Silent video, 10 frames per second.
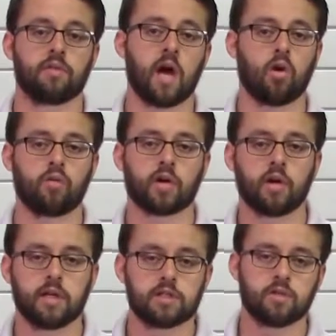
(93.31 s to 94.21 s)
If that
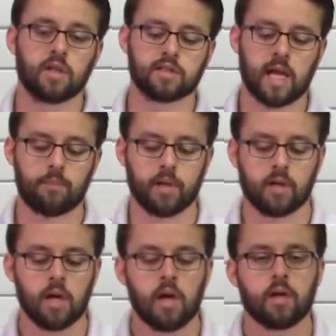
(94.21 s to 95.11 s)
overcurrent issue does
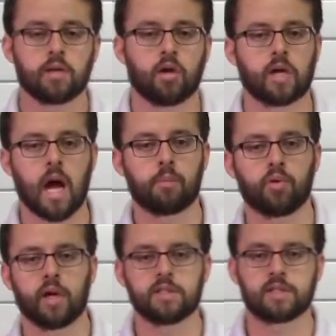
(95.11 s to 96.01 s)
happen during
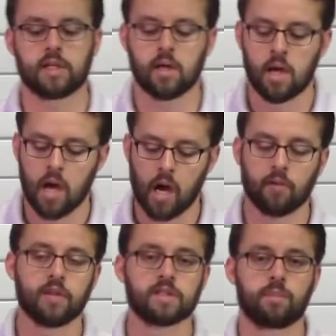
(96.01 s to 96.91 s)
operation
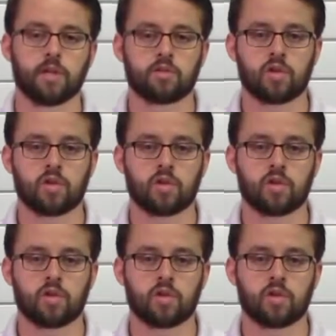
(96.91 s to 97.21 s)
of the spindle